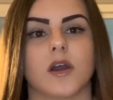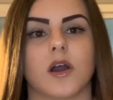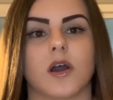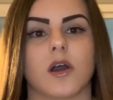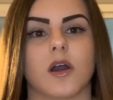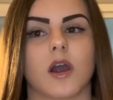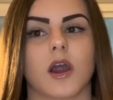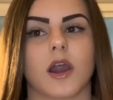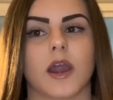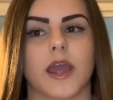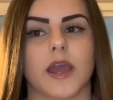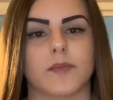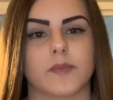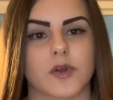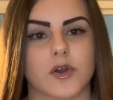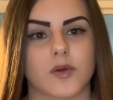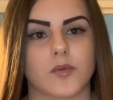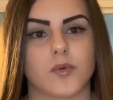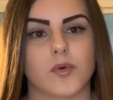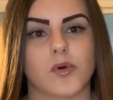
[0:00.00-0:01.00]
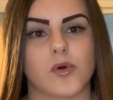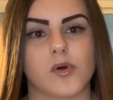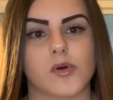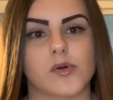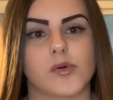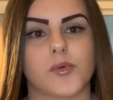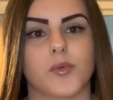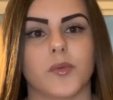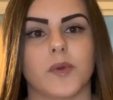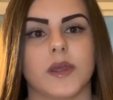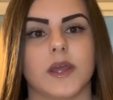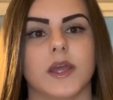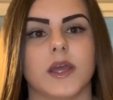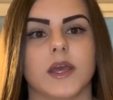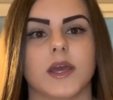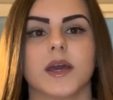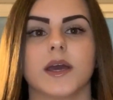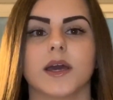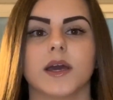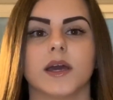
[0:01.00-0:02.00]
are amicable.
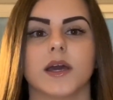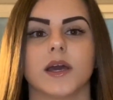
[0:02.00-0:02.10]
We